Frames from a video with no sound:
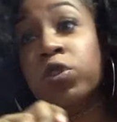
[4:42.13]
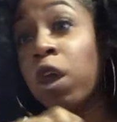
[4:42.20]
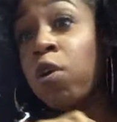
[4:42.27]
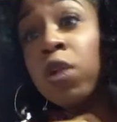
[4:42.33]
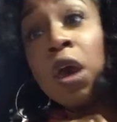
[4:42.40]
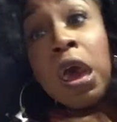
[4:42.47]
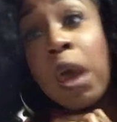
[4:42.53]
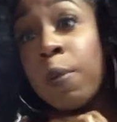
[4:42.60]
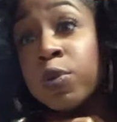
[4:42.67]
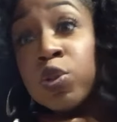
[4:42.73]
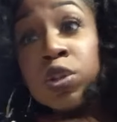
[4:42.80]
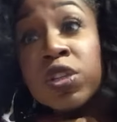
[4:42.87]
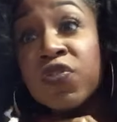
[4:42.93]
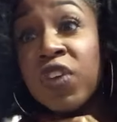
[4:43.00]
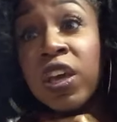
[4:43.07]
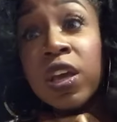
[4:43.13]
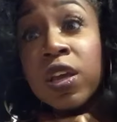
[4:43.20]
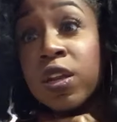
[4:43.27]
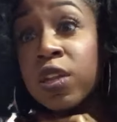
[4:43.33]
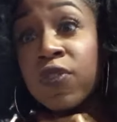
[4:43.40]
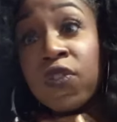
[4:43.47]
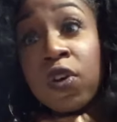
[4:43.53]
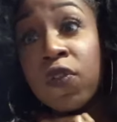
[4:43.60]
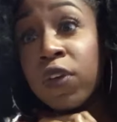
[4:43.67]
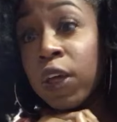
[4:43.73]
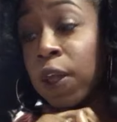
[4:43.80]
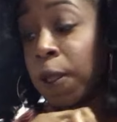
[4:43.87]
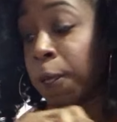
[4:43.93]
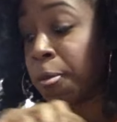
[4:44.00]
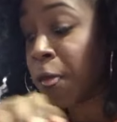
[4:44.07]
don't know how I'm gonna do this vegan. It's full
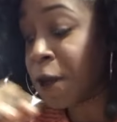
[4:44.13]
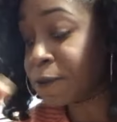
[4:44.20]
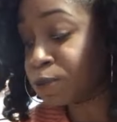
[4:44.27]
vegan.